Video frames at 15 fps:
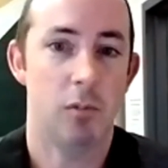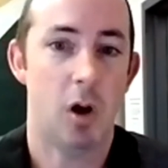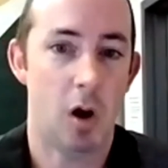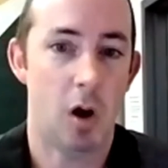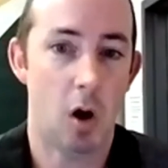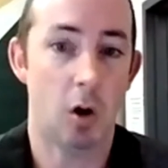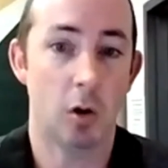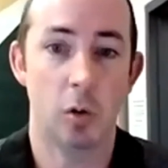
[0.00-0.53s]

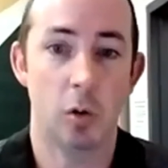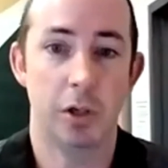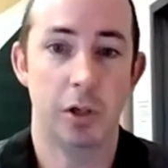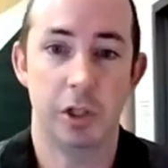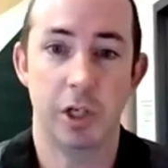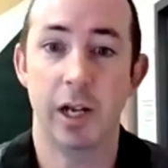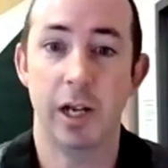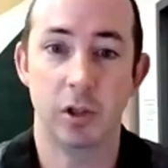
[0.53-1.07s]
aren't going to
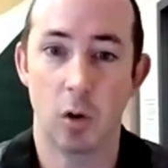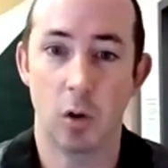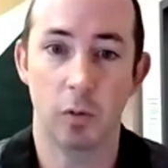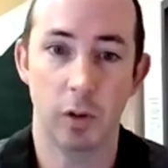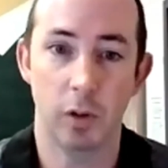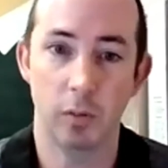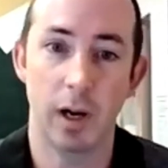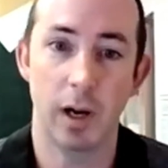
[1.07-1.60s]
change
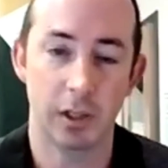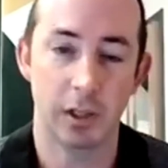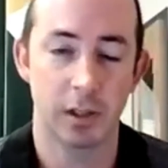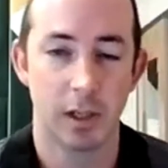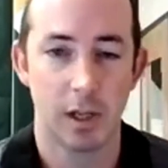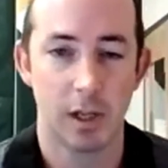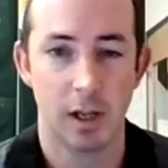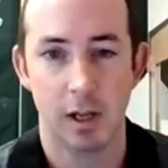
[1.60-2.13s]
overly much.
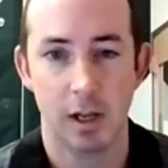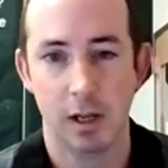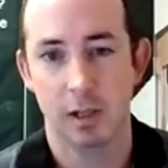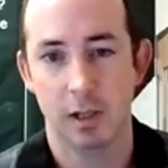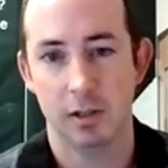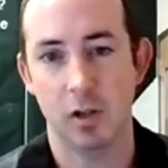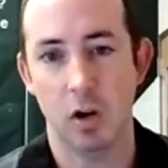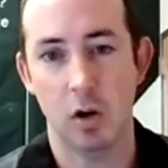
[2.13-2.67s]

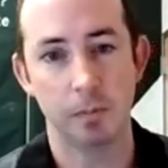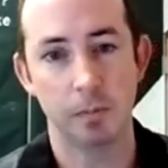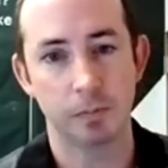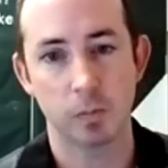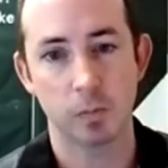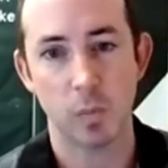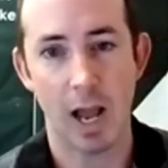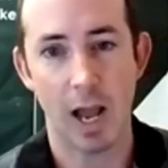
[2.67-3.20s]
So
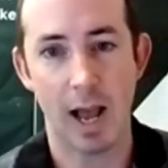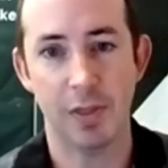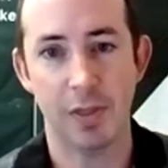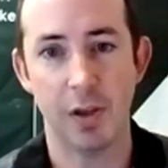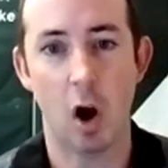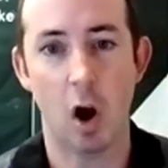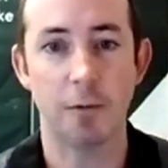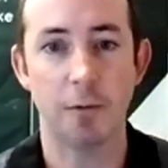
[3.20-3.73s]
I
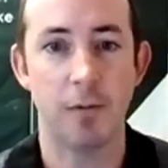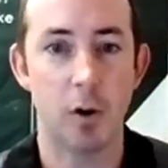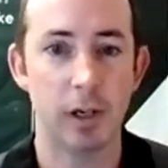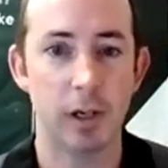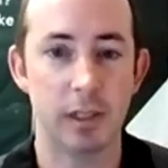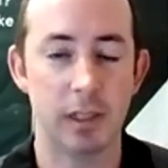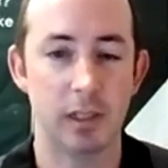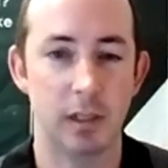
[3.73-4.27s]
think our
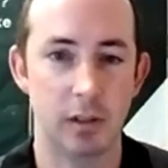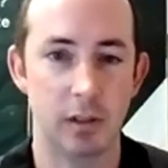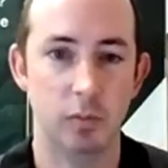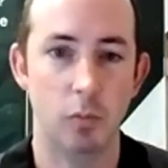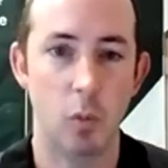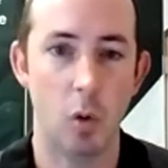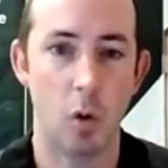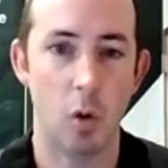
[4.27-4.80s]
focus is
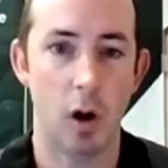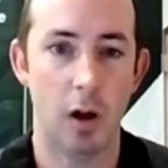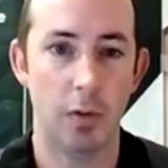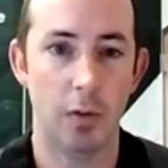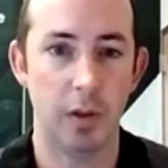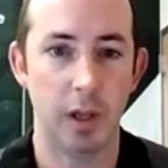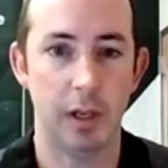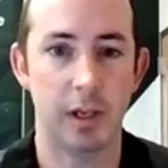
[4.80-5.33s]
more
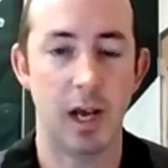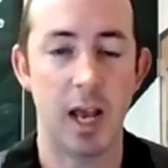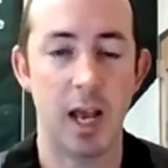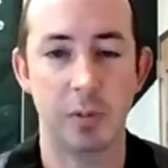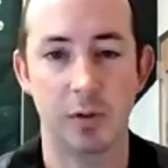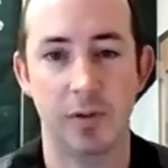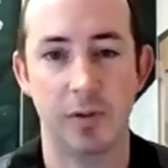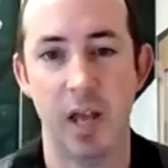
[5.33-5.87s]
on the
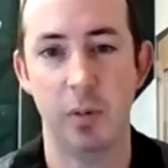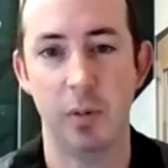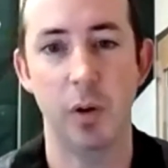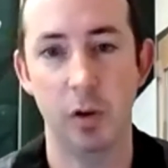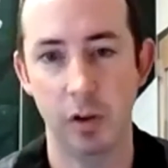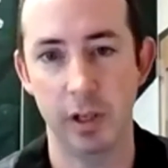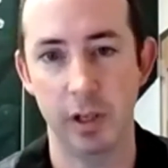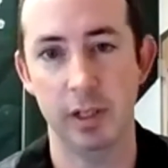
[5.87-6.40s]
types of
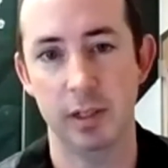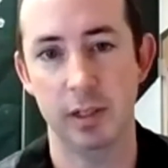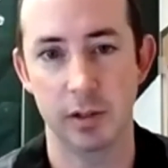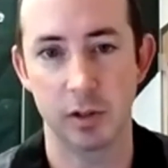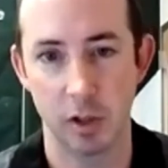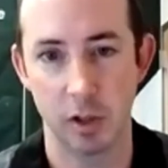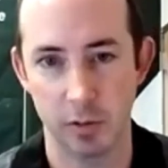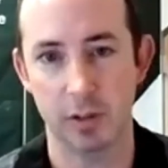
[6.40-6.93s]
capabilities and
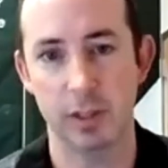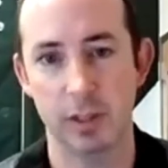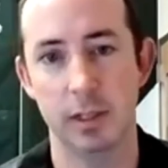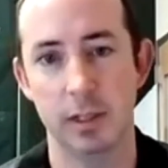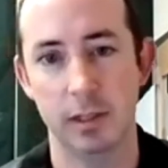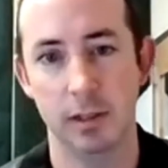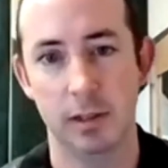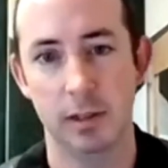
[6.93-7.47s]

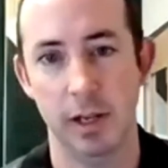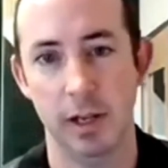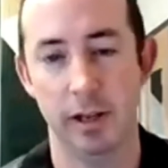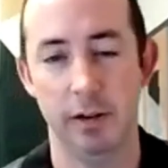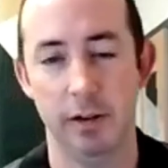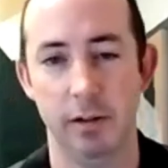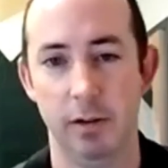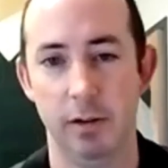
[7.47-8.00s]
services
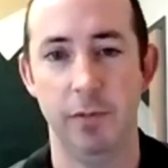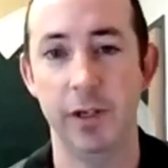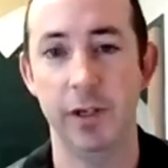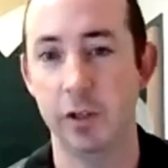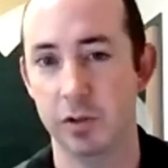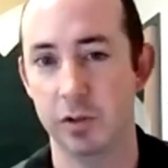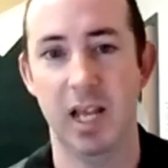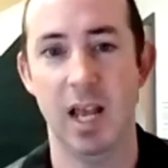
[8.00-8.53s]
and
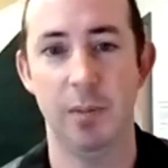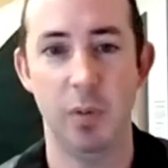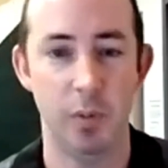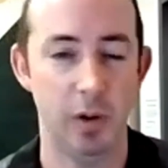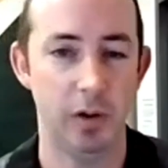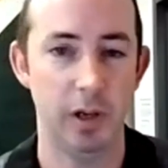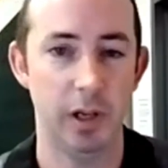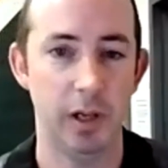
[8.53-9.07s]
features and
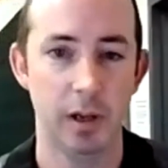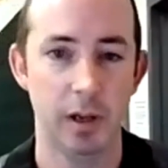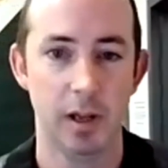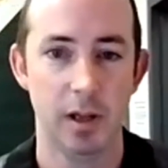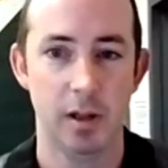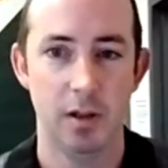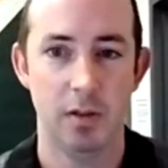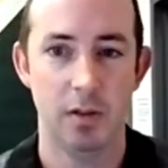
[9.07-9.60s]
capability
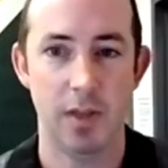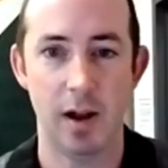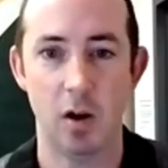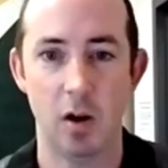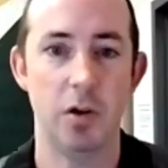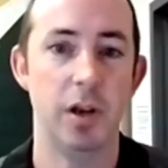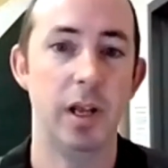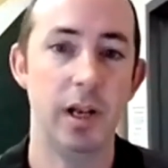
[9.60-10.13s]
that
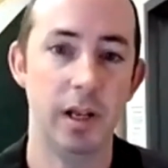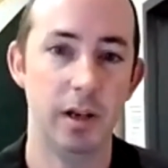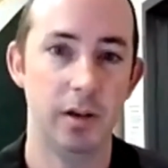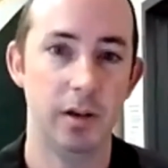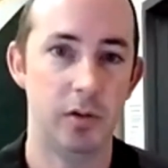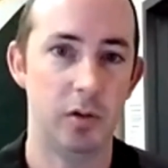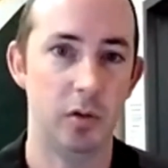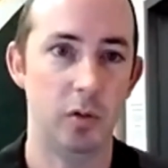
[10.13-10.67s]
are
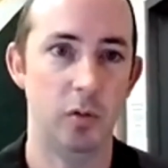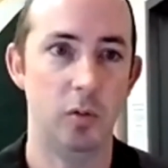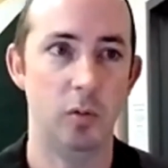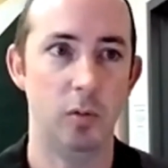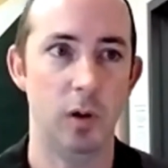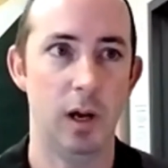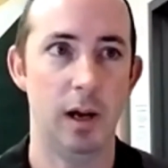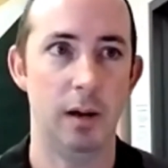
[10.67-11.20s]
needed
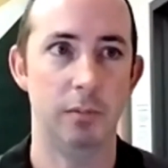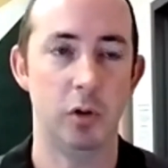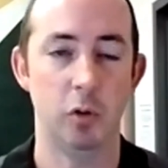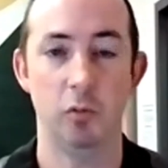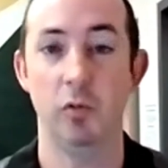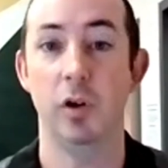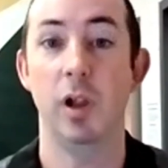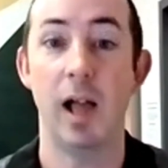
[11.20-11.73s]
to
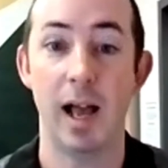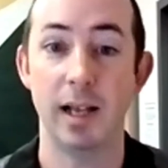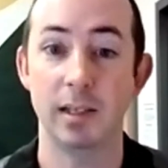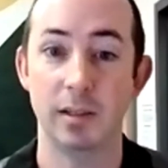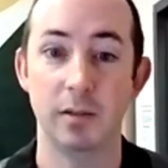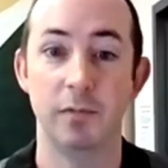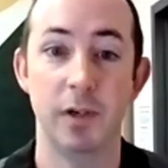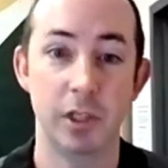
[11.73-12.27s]

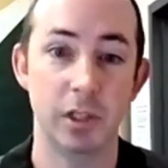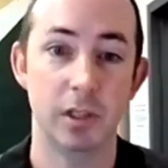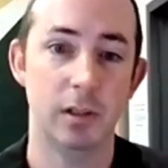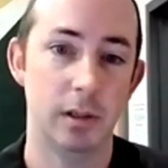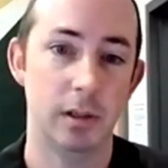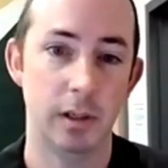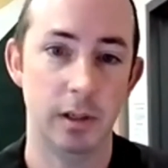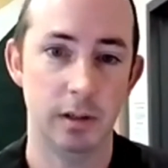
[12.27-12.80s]
realize the
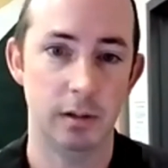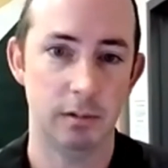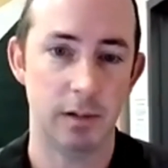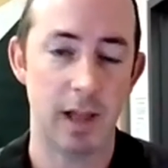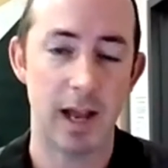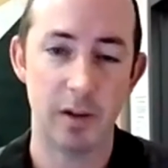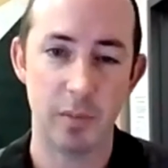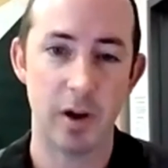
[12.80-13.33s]
vision in
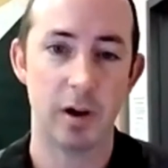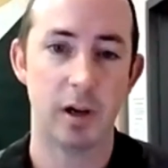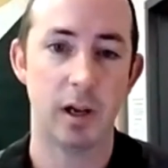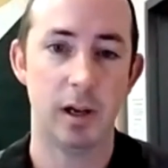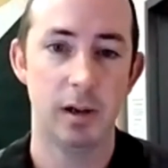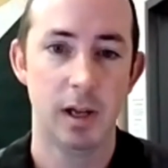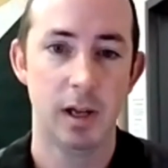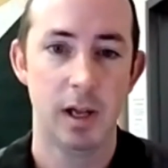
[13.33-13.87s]
Latin
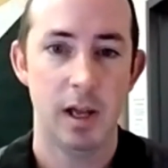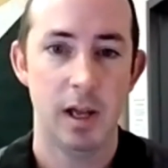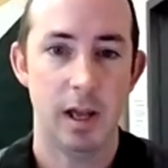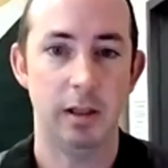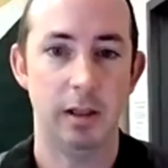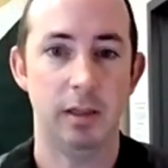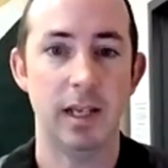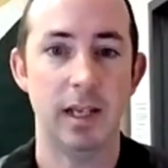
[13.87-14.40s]
America,
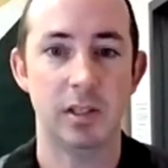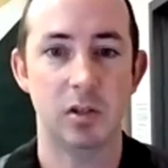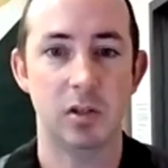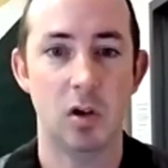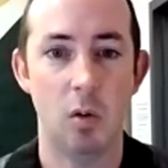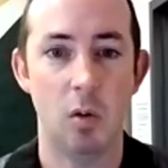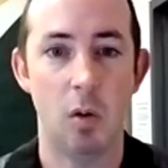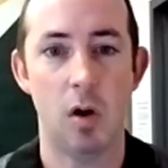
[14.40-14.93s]
and less
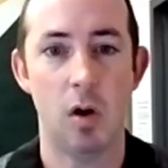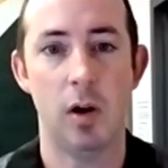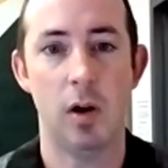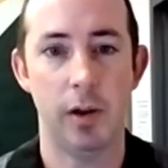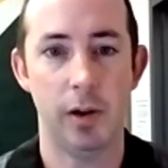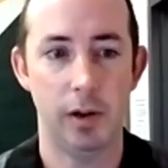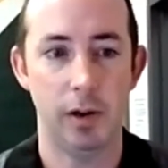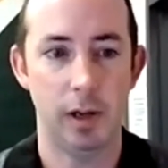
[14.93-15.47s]
so
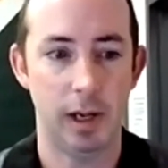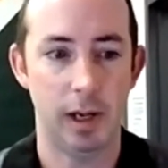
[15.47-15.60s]
on